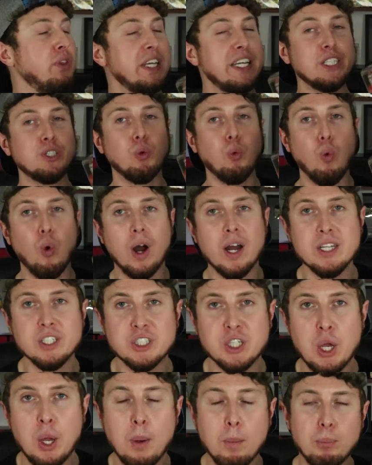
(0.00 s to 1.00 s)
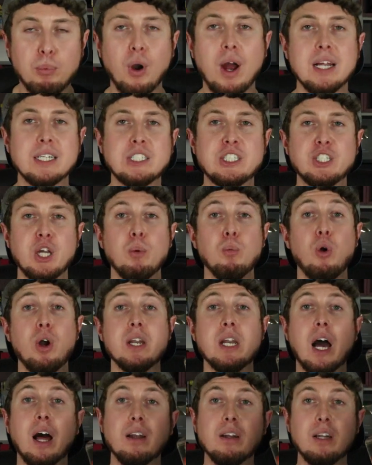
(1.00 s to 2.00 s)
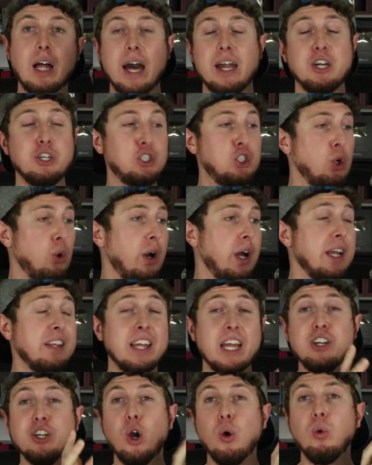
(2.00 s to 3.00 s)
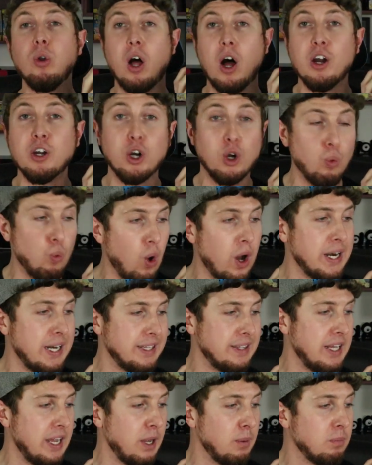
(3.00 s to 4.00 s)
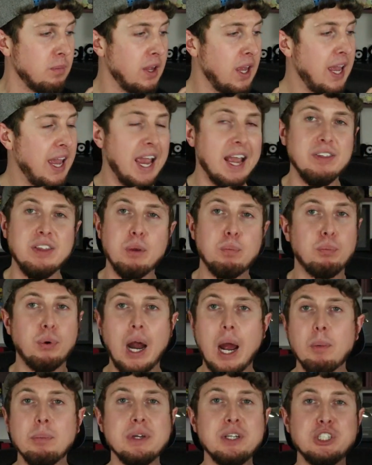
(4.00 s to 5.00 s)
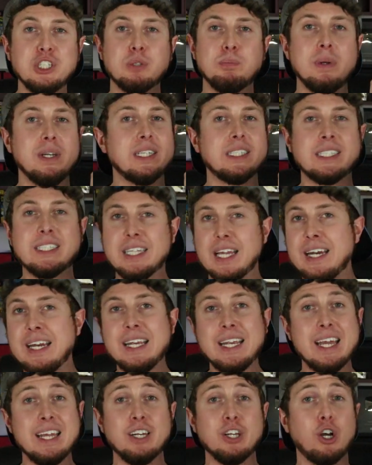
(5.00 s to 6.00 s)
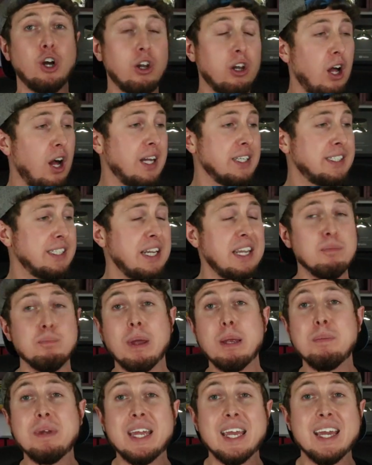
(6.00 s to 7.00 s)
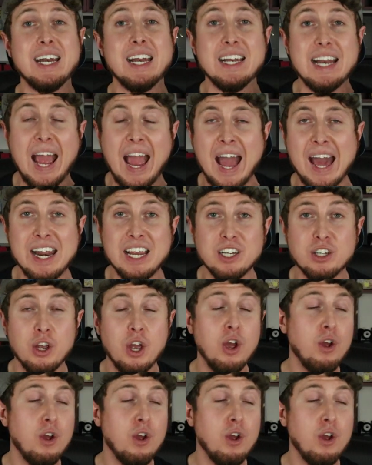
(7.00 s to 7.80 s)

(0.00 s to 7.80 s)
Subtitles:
These once brought someone a lot of joy. They no longer wanted them, and they've probably just been sitting in a closet, maybe in an attic,